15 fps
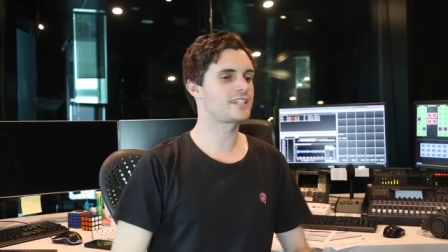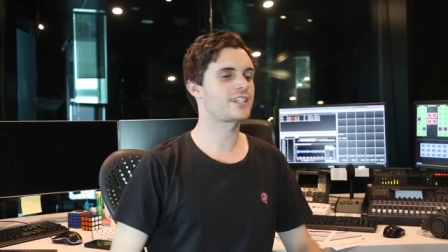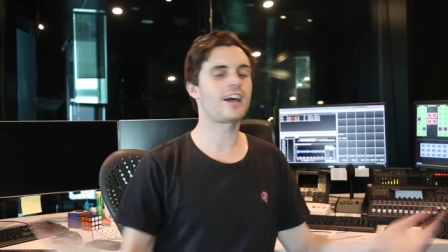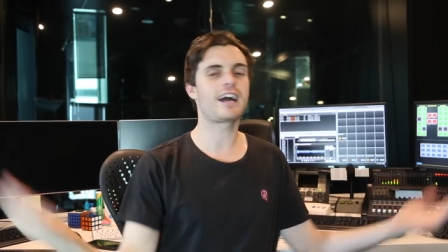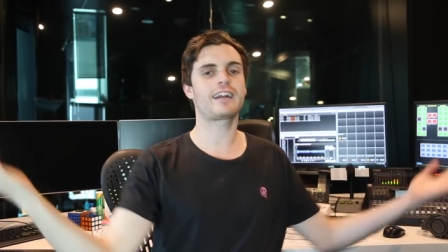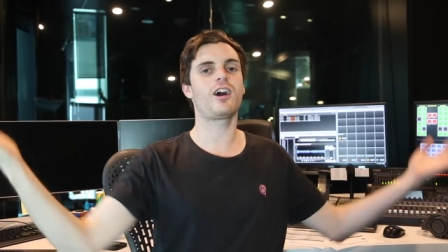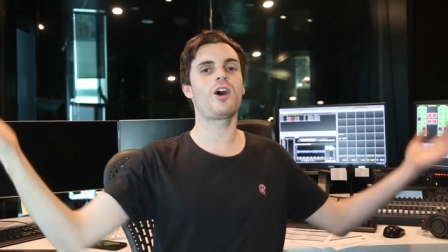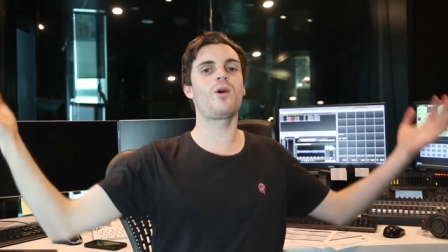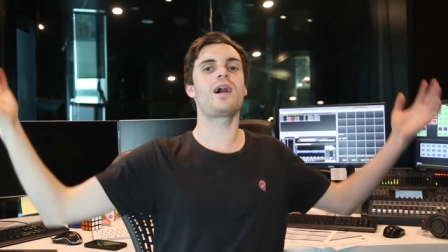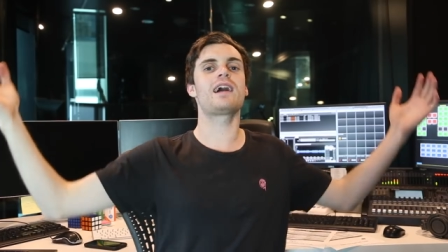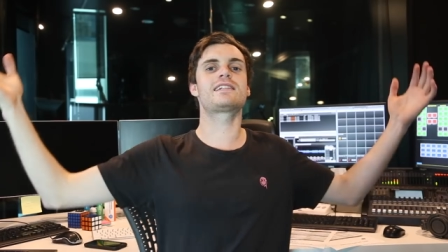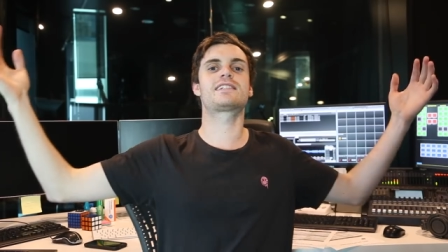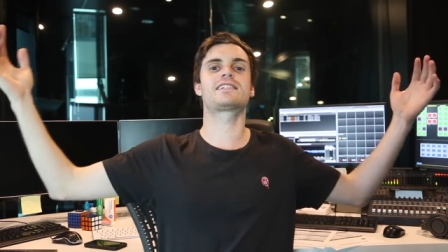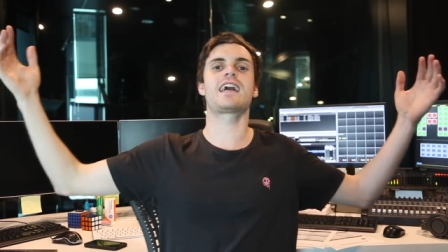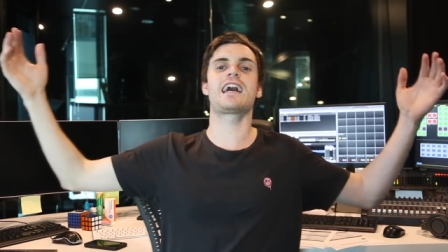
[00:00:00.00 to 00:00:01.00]
It's like I
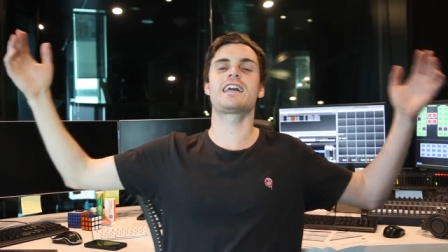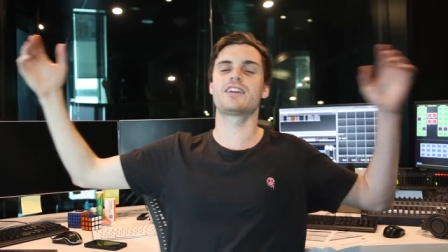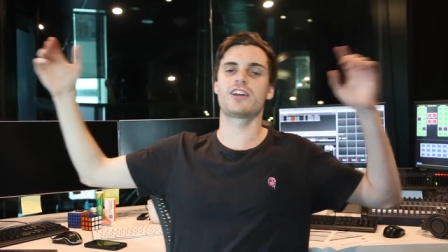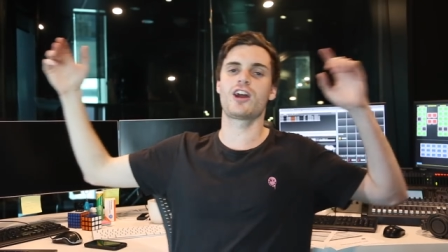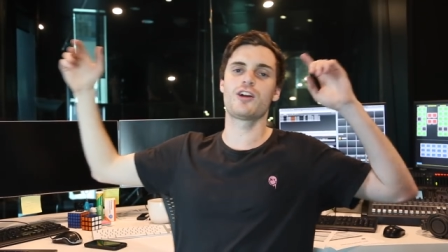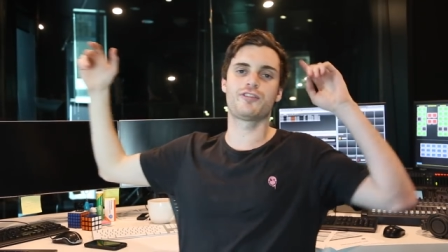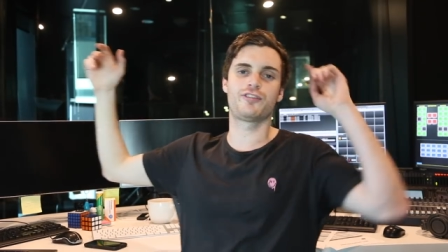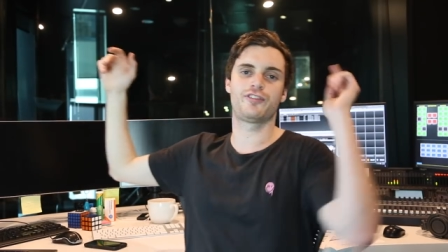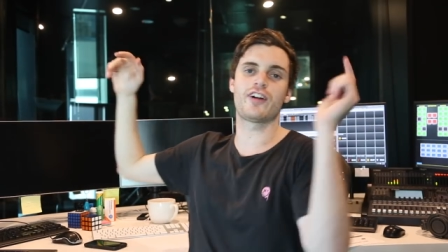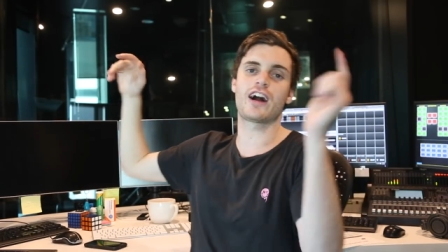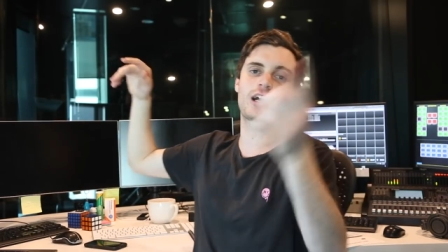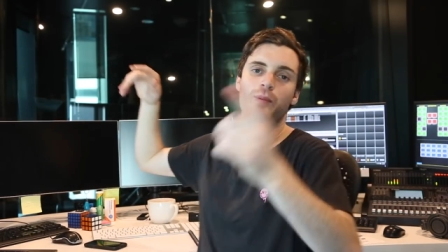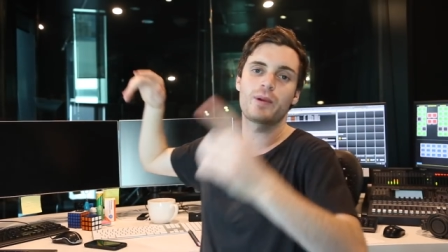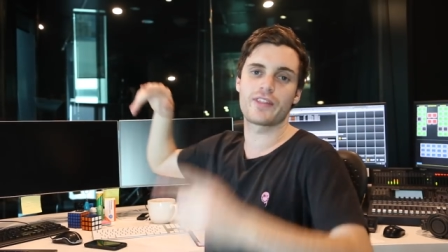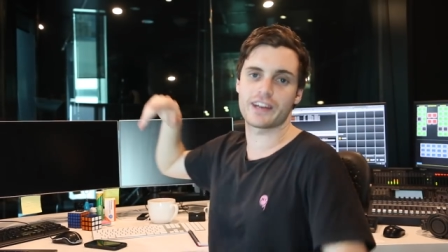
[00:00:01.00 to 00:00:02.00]
always say, you don't
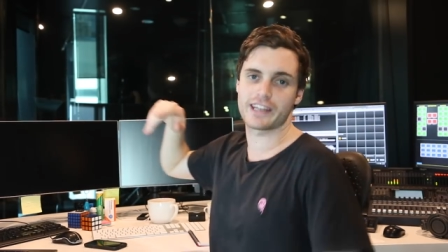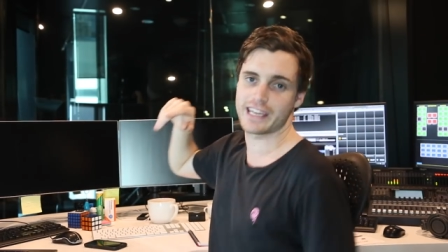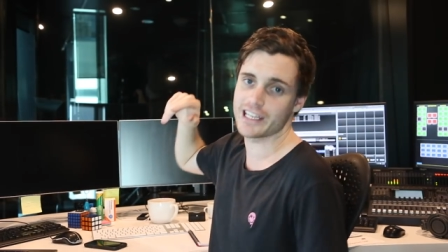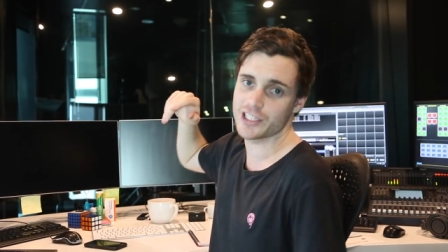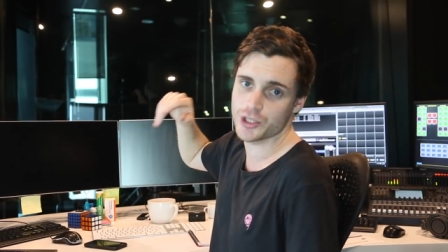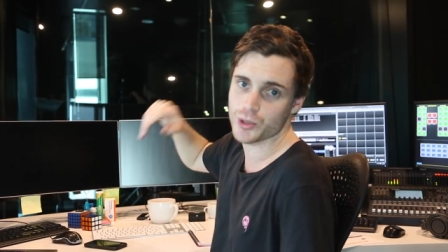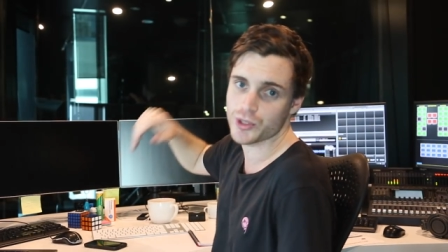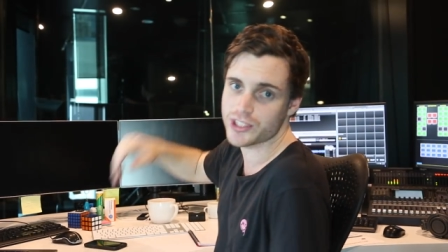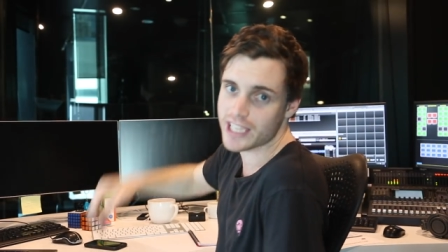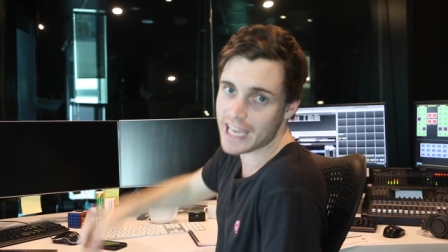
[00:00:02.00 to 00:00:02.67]
fuck with a Kidgell's